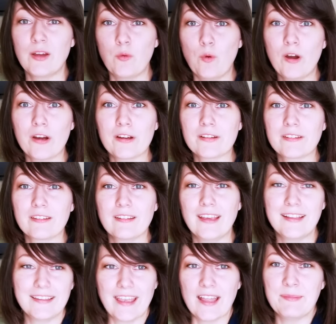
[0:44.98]
worked.
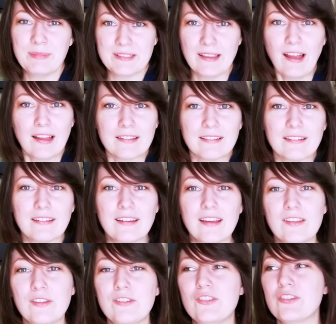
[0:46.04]
It can be done.
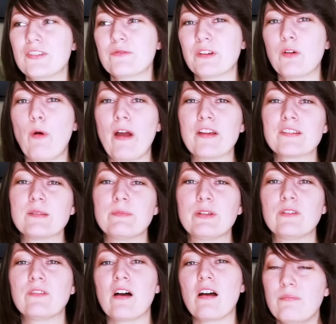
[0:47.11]
It just requires a bit of
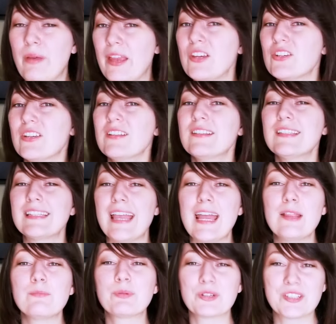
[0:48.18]
a patience
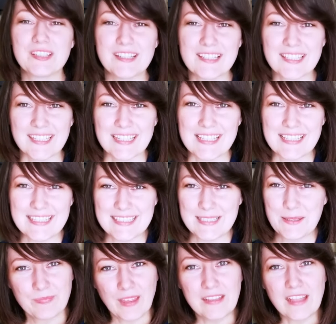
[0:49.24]
and persistence.
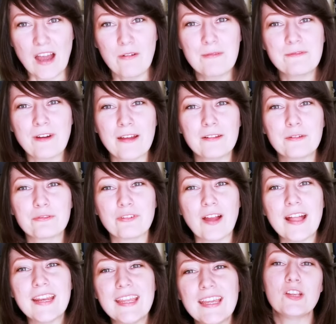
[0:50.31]
And now I'm finally
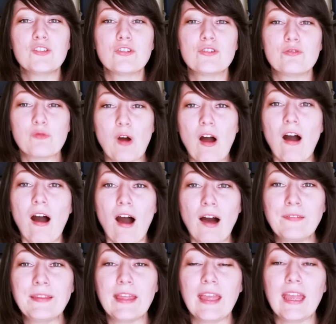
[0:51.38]
ready to draw
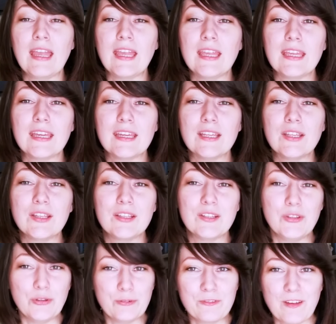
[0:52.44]
on a
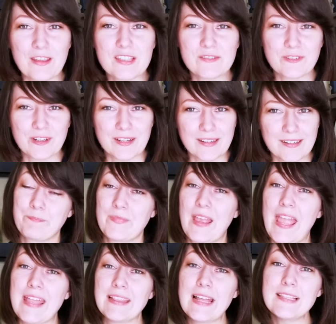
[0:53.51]
new face for her.
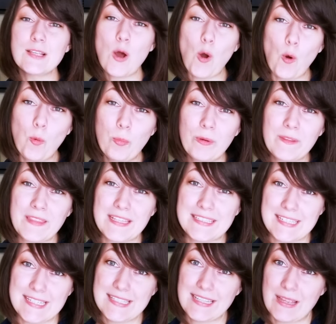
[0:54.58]
And let's hope that
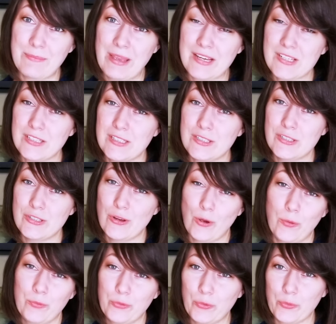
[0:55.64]
this time I actually
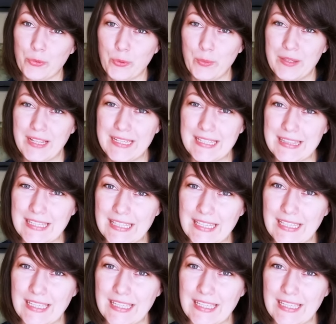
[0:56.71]
don't ruin anything,